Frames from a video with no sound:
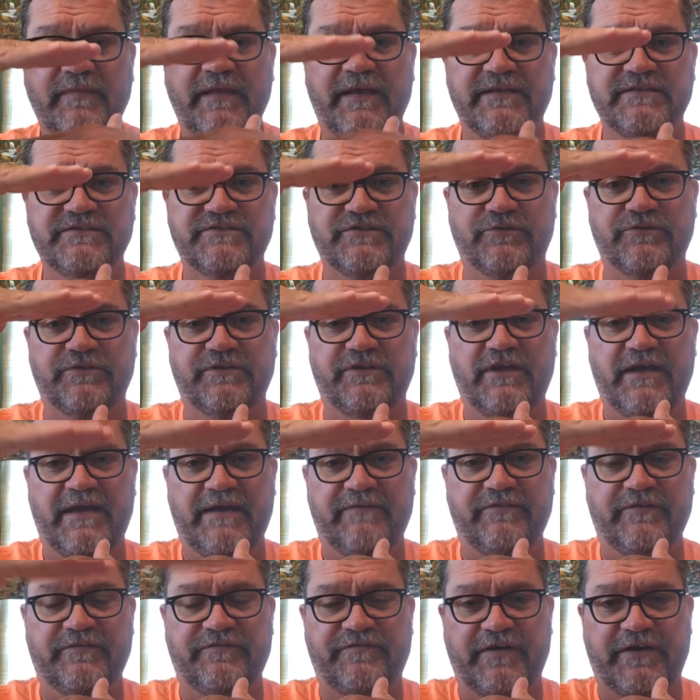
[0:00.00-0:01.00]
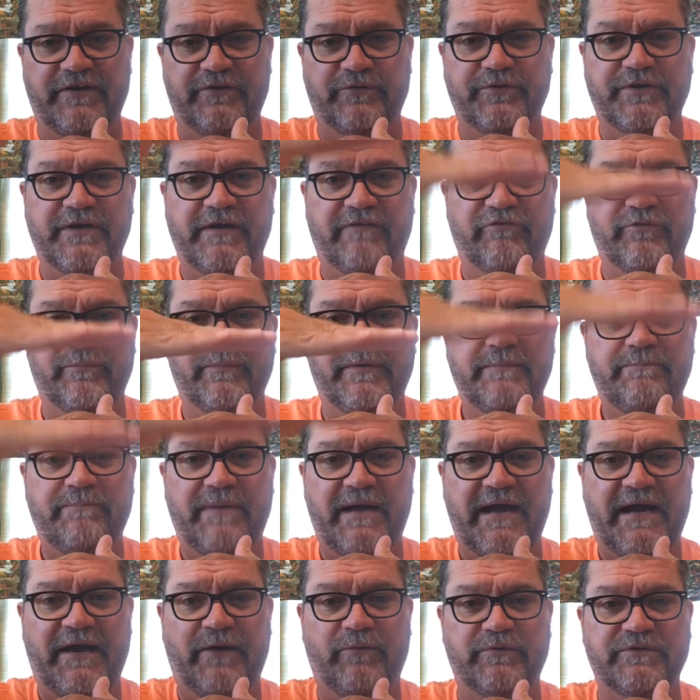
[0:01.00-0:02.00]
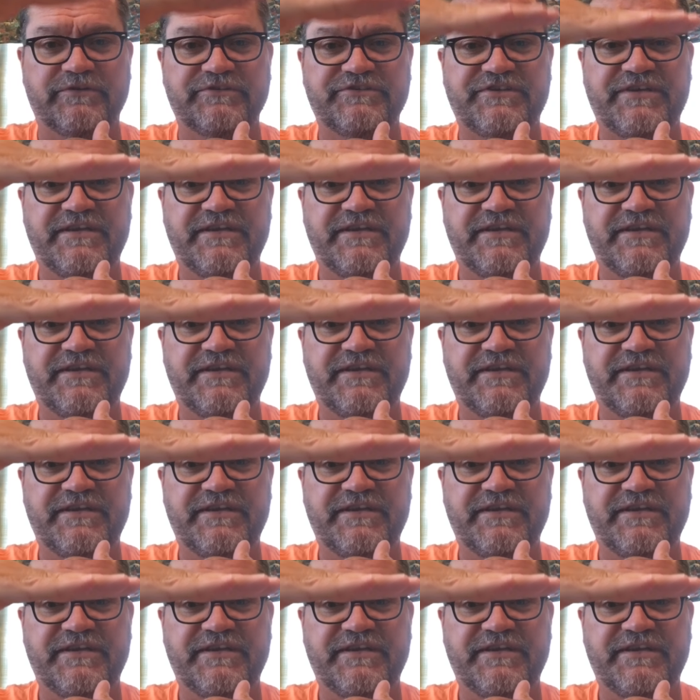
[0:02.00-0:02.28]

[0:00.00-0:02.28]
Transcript: And so that you have the federal government powers